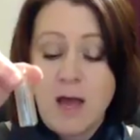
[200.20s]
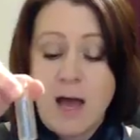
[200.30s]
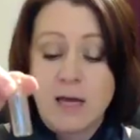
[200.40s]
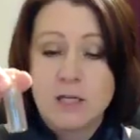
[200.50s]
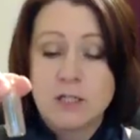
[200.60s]

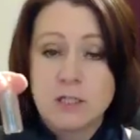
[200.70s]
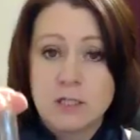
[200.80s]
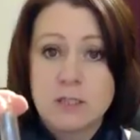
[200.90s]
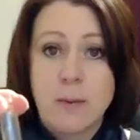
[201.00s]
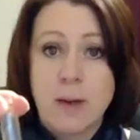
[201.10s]
And it just
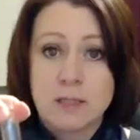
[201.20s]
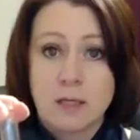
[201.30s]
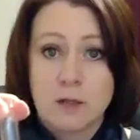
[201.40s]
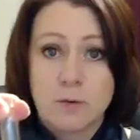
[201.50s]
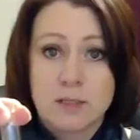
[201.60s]
depends
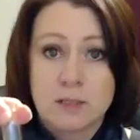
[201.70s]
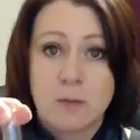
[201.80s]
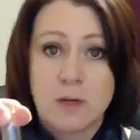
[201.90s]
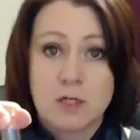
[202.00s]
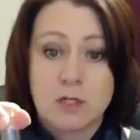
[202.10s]
on the
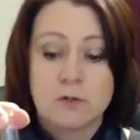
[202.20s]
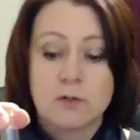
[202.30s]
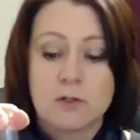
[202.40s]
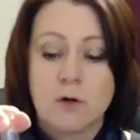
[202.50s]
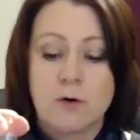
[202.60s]
recipe too.
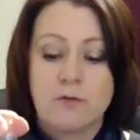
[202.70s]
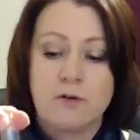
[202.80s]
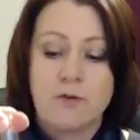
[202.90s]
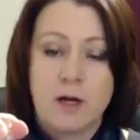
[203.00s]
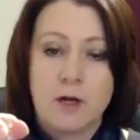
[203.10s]
So if you
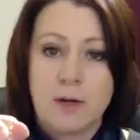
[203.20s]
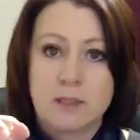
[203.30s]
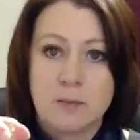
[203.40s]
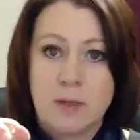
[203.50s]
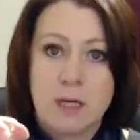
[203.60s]
find a
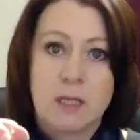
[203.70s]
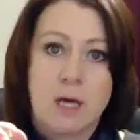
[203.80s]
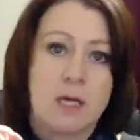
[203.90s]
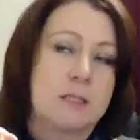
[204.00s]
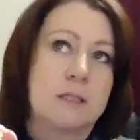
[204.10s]
recipe
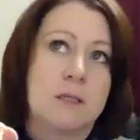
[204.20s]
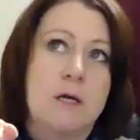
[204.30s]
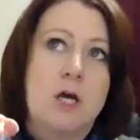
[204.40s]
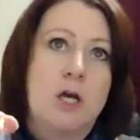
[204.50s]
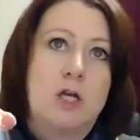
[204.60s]
that's
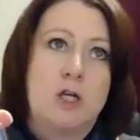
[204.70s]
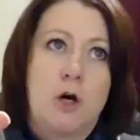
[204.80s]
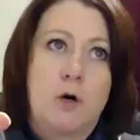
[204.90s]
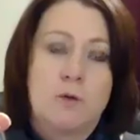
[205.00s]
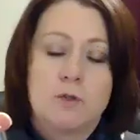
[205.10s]

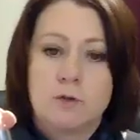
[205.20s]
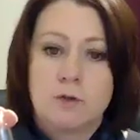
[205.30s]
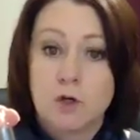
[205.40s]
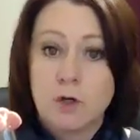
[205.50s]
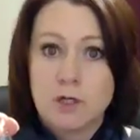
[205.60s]

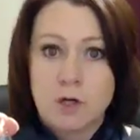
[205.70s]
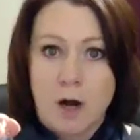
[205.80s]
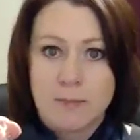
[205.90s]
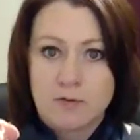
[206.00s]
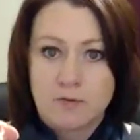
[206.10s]
30
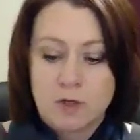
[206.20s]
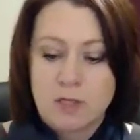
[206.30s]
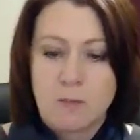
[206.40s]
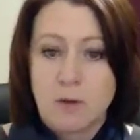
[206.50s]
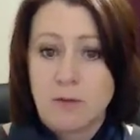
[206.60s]
drops for a
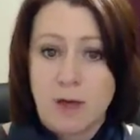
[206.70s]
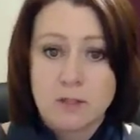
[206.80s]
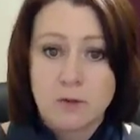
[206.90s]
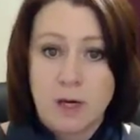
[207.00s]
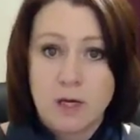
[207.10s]
10 ml, that's
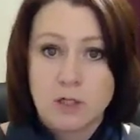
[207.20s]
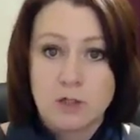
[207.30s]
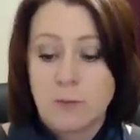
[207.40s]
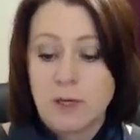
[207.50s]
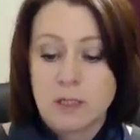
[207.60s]
okay
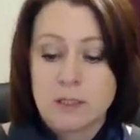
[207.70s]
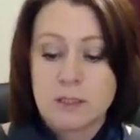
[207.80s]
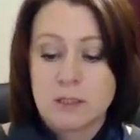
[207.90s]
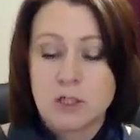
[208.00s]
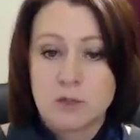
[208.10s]
too, because
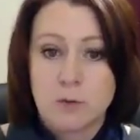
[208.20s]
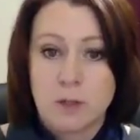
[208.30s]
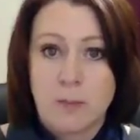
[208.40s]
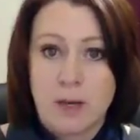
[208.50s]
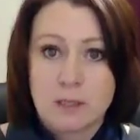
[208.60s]
it's just
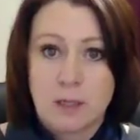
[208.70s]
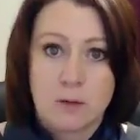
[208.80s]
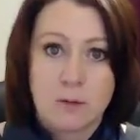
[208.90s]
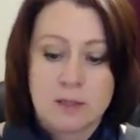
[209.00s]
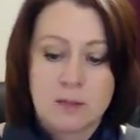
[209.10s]
really based on the
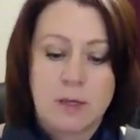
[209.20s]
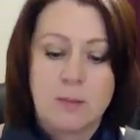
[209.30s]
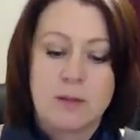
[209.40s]
recipe.